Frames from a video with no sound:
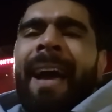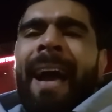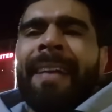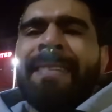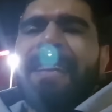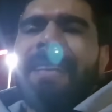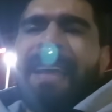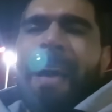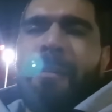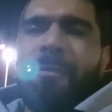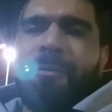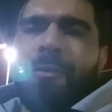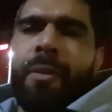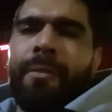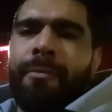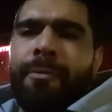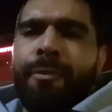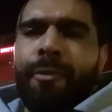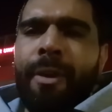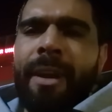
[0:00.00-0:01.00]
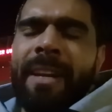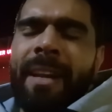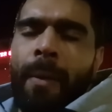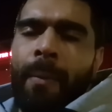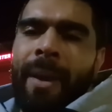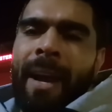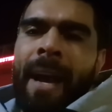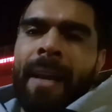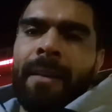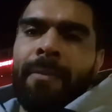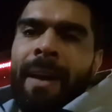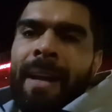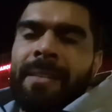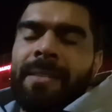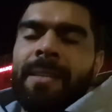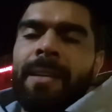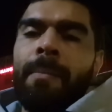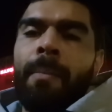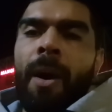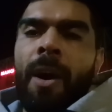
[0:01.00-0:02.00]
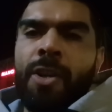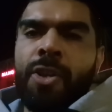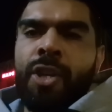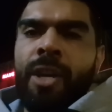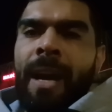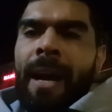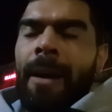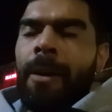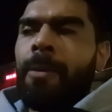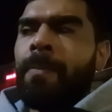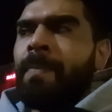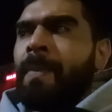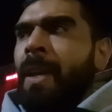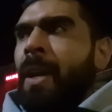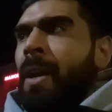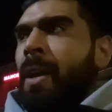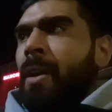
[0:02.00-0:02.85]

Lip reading: And then that front three that we had of Anthony Martial,